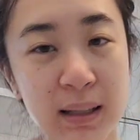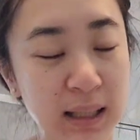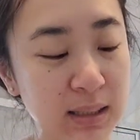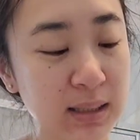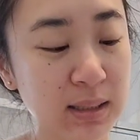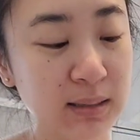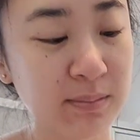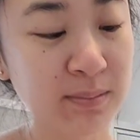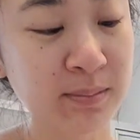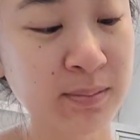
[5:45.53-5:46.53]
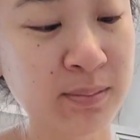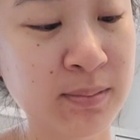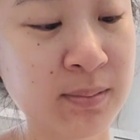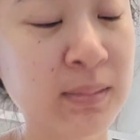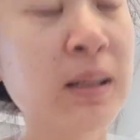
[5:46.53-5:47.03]
That's,
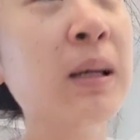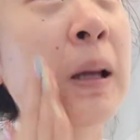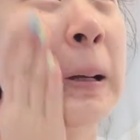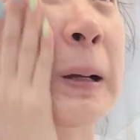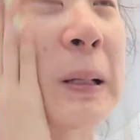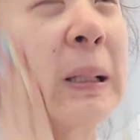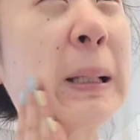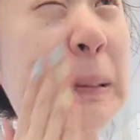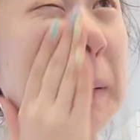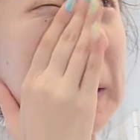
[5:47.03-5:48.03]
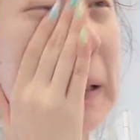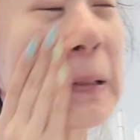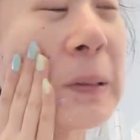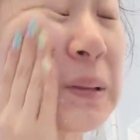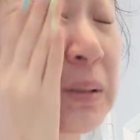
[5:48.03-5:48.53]
that's like
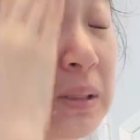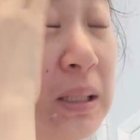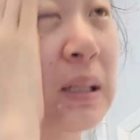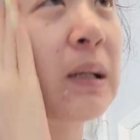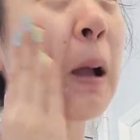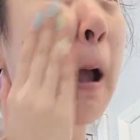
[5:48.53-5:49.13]
really irritating.